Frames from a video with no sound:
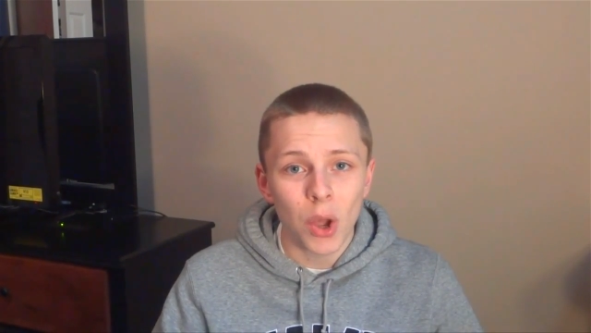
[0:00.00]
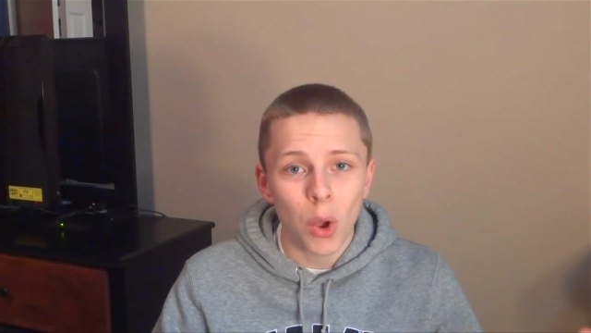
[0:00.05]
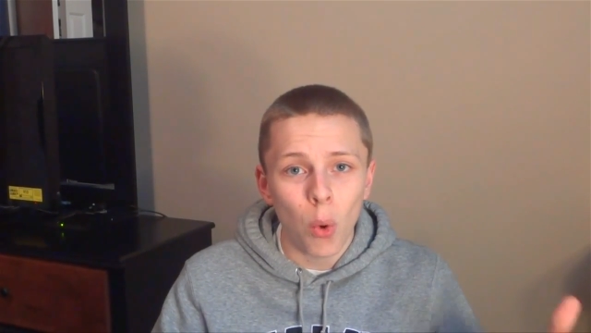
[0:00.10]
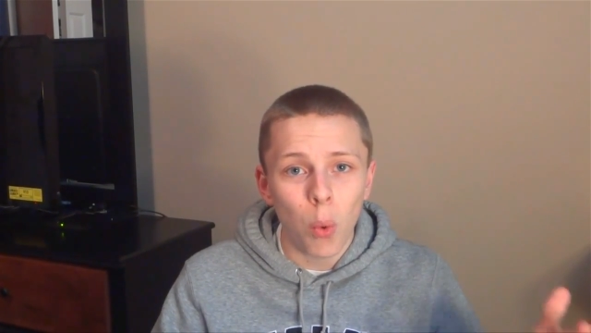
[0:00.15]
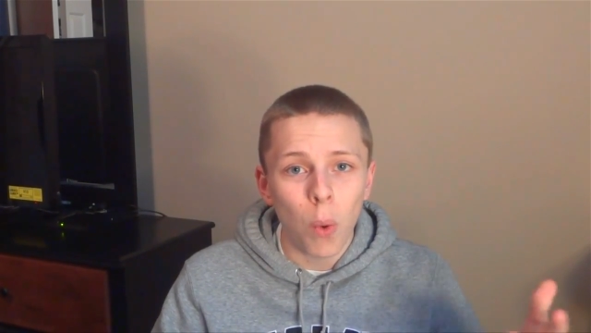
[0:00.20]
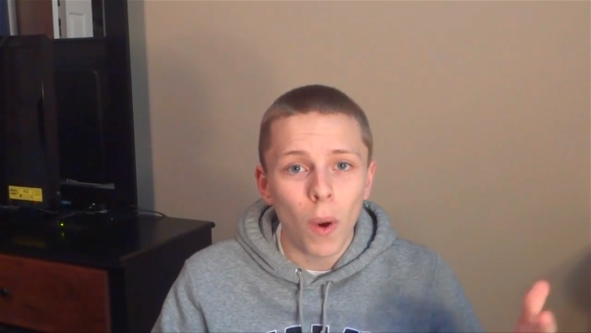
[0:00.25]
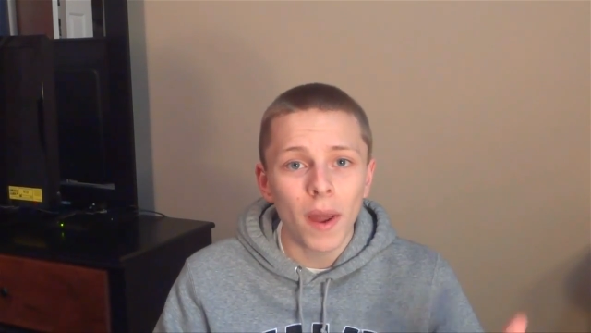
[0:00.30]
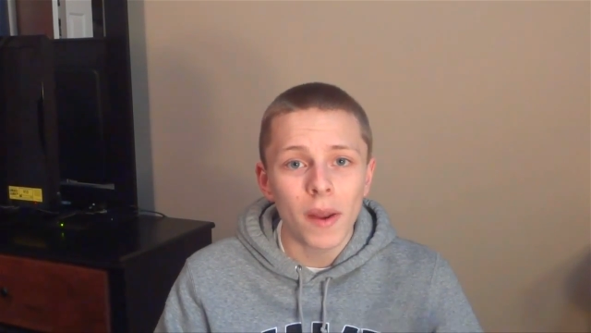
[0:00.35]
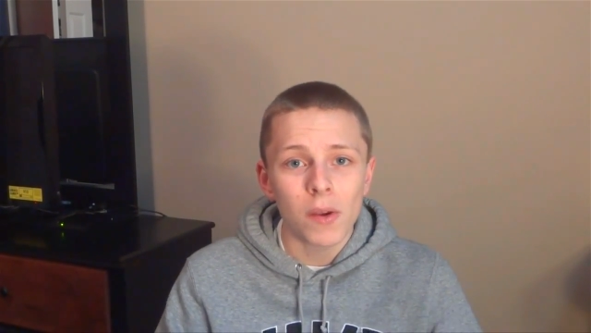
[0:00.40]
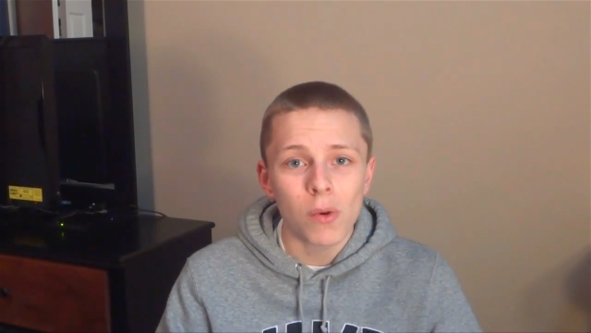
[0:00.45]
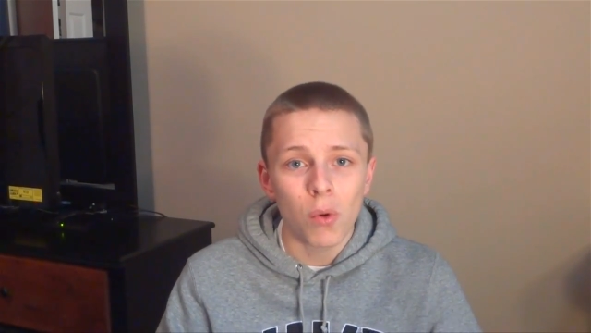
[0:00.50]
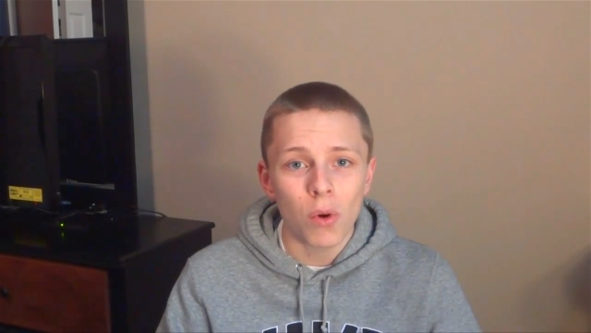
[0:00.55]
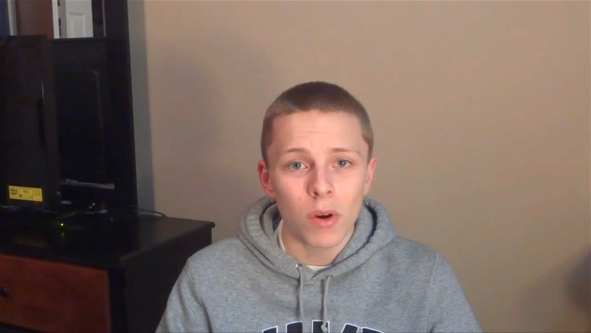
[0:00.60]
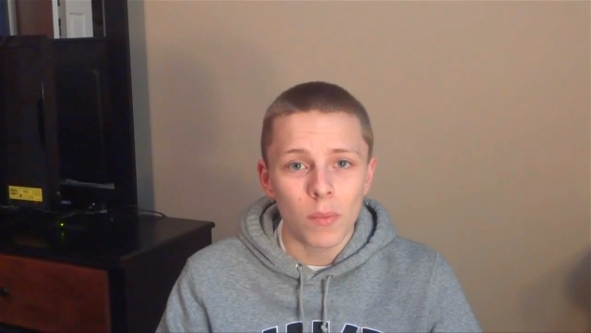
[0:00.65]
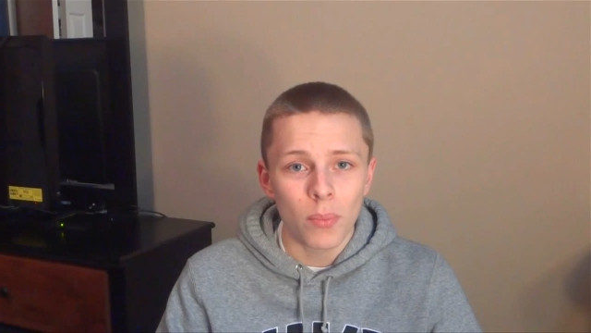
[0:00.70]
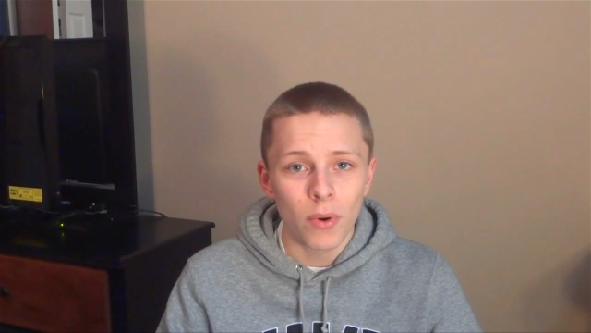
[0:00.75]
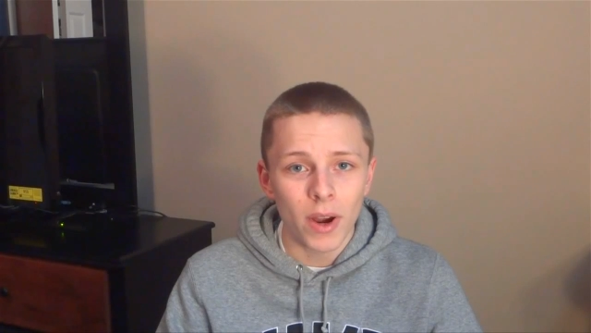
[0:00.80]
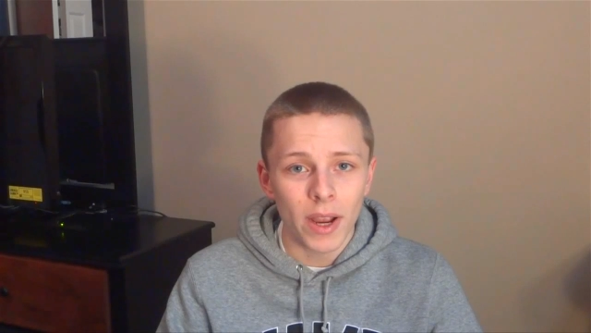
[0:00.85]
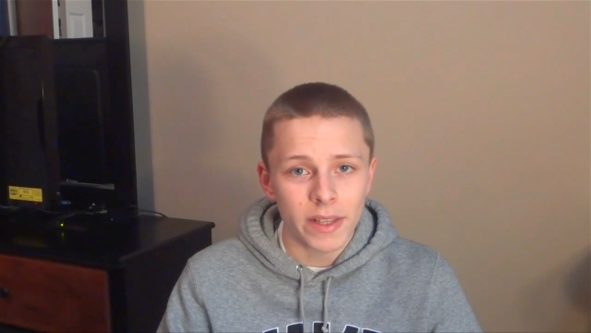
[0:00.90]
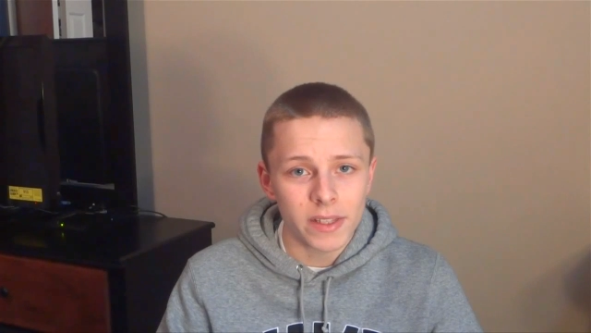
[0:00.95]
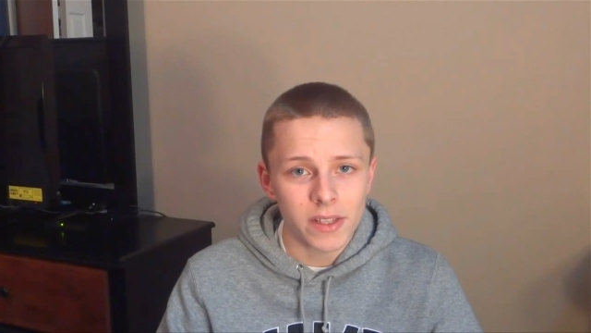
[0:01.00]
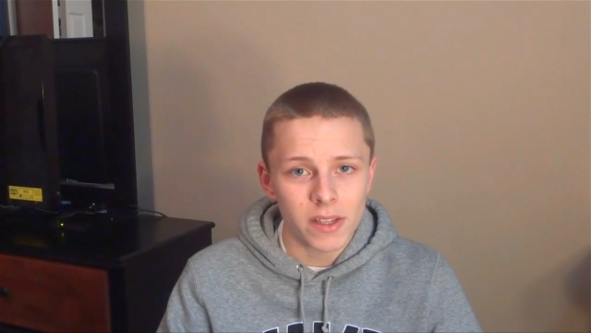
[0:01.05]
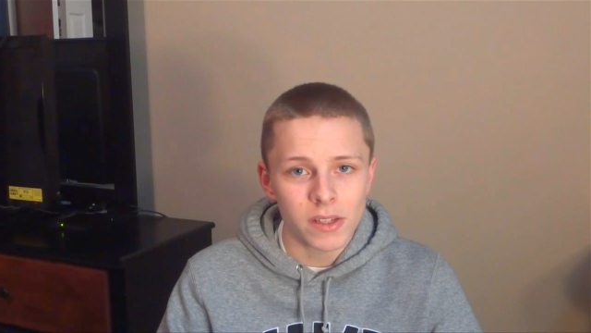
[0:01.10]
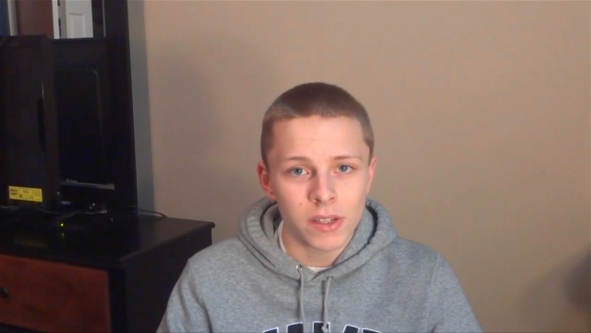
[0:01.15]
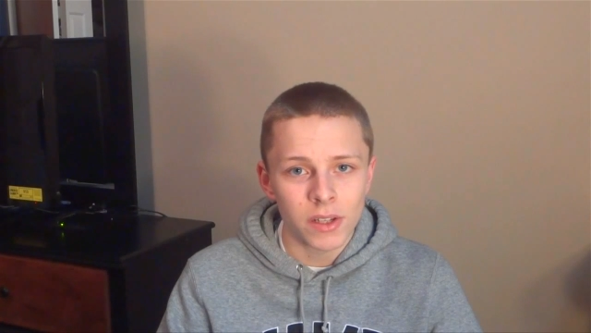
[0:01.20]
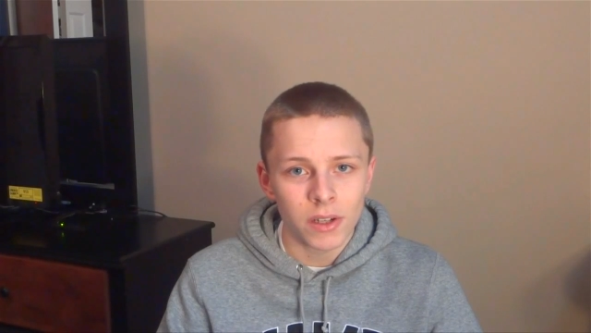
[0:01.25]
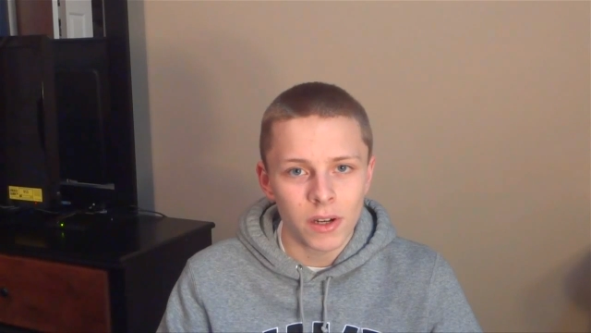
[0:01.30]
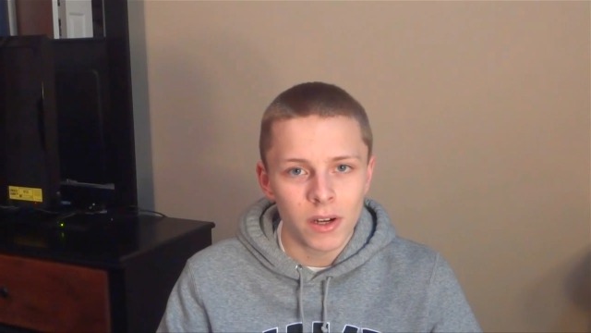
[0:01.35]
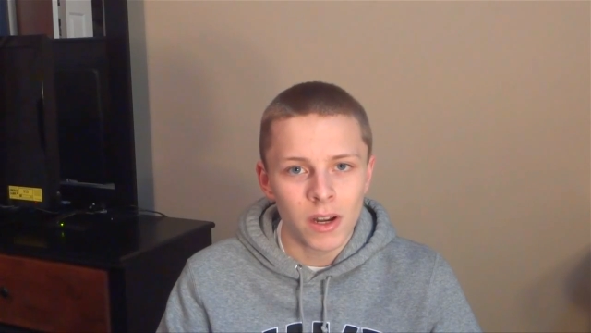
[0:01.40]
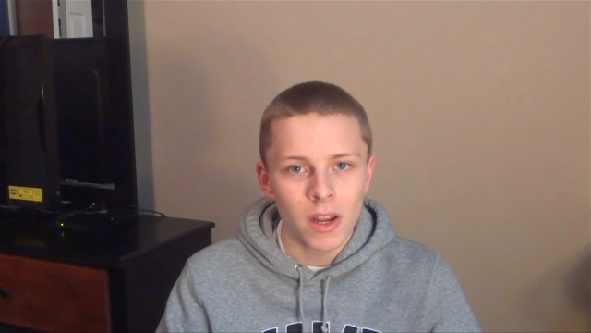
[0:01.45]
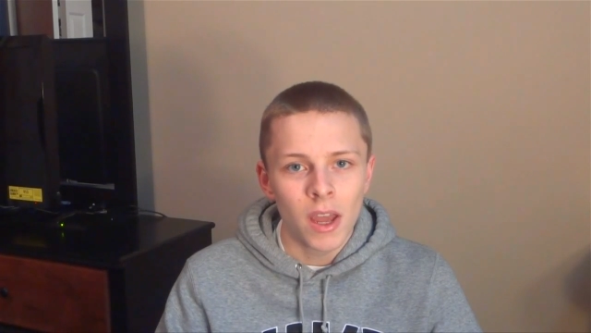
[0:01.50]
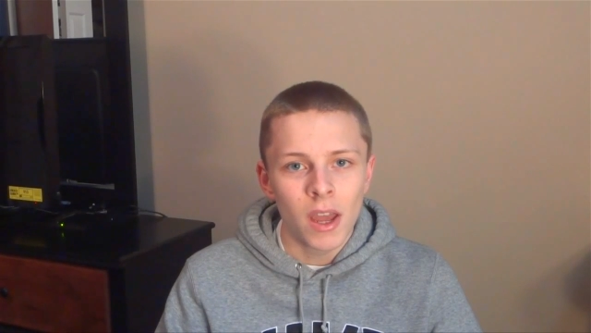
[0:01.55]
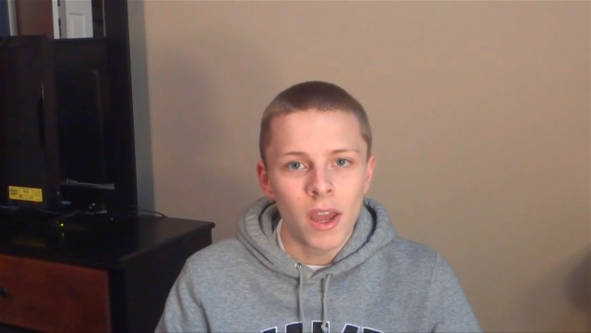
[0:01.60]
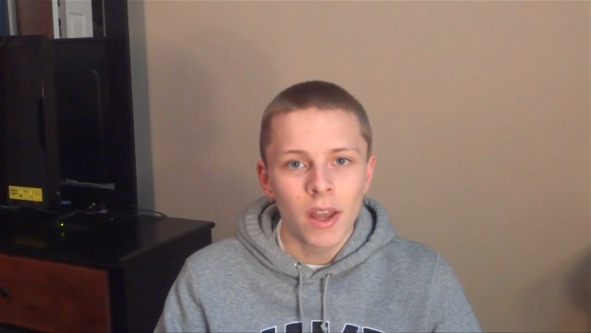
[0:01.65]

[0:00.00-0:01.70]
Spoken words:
quad-core processor.